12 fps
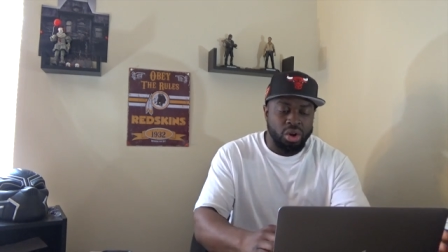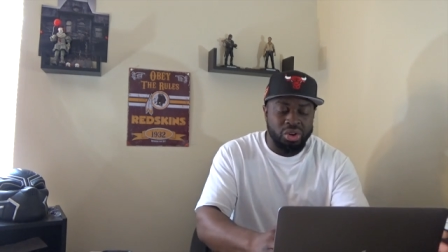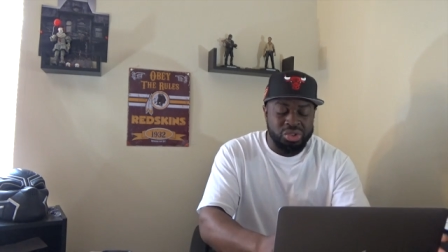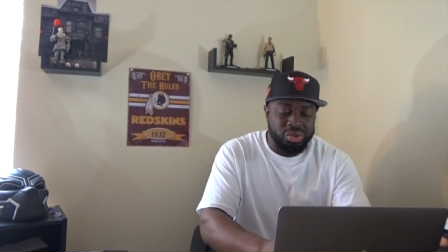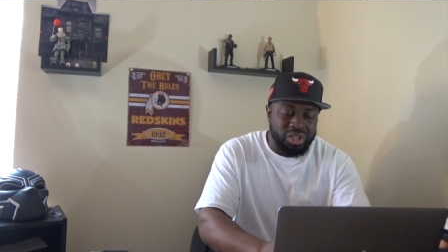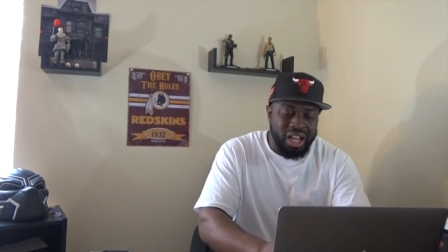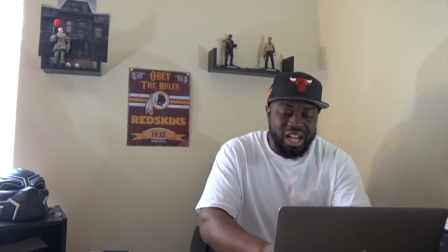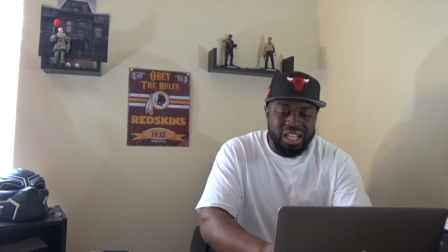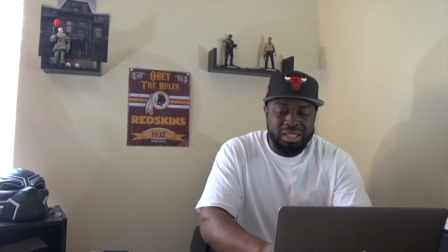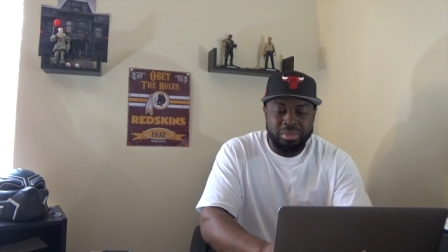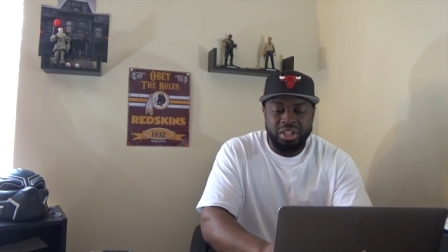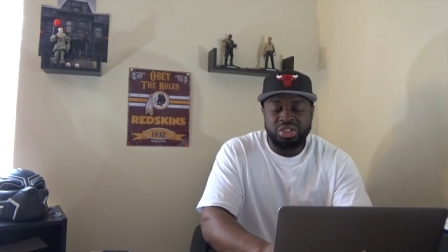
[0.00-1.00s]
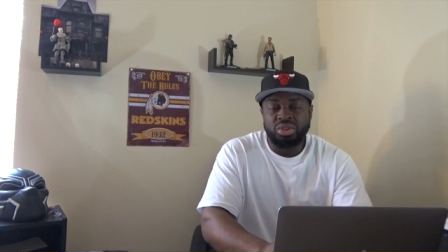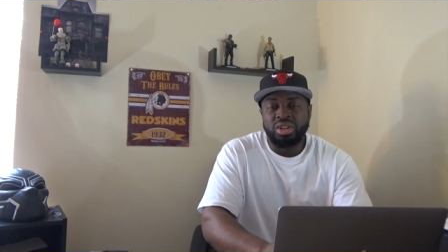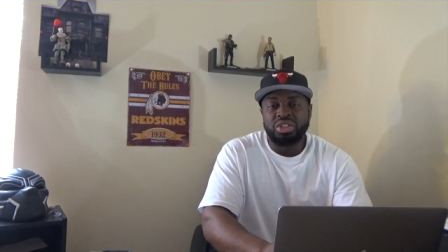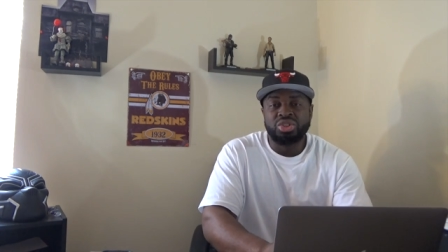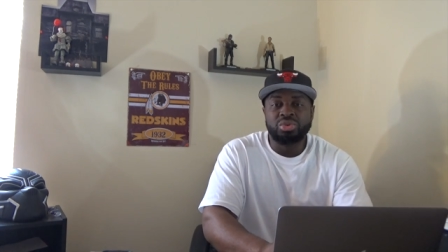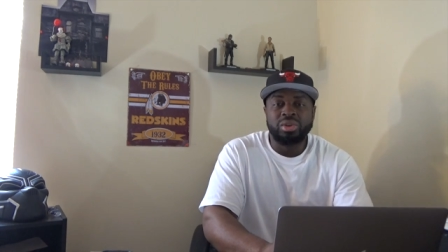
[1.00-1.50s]
Also, guys, make sure
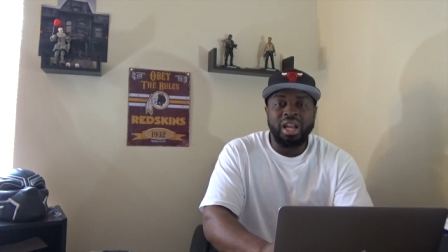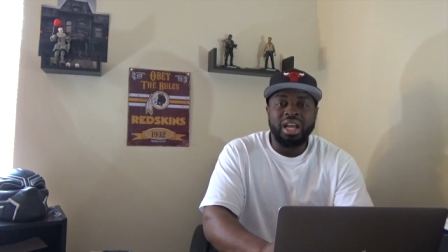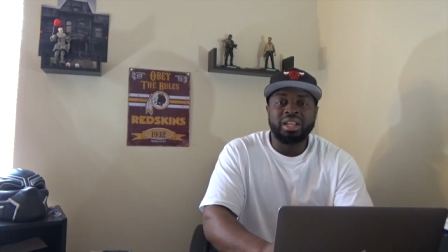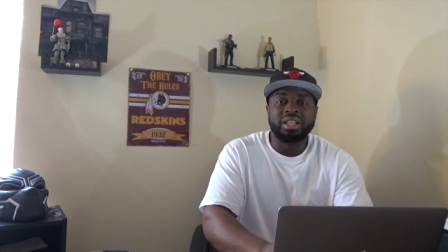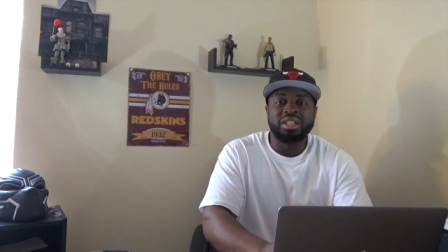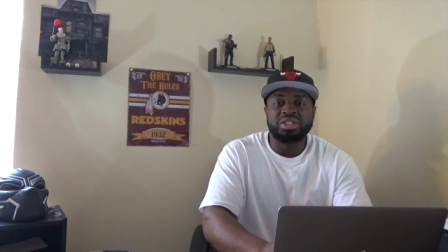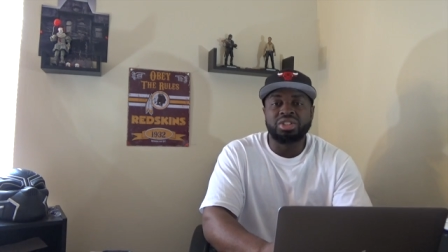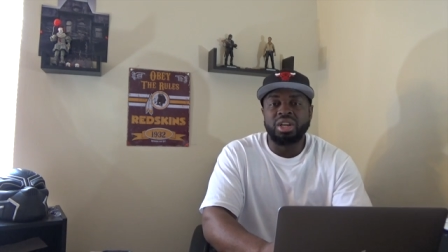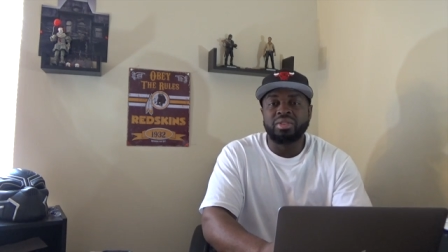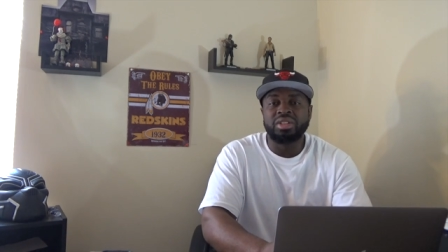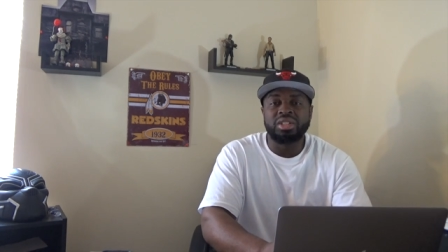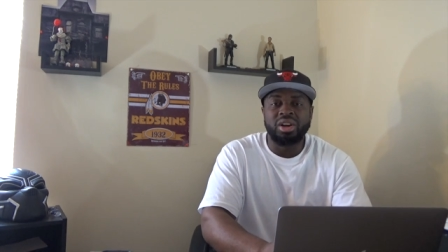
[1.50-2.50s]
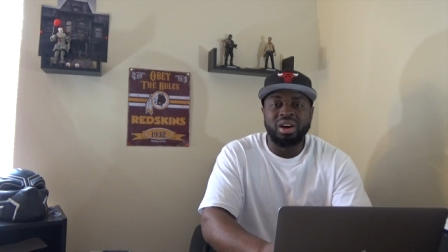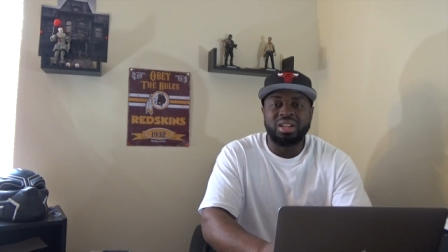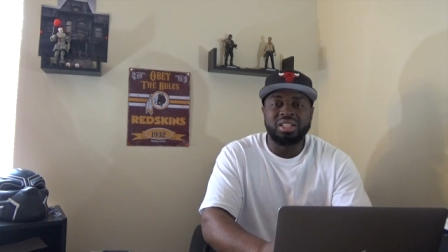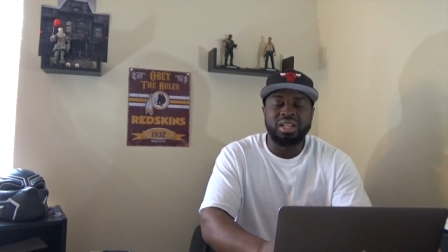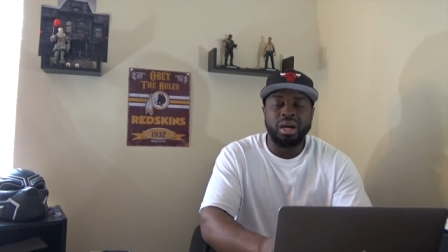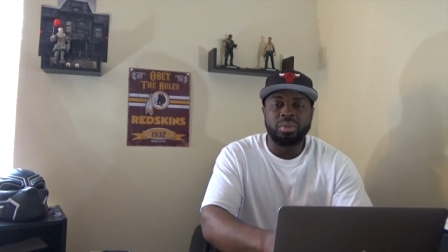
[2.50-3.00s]
that you like and share this content.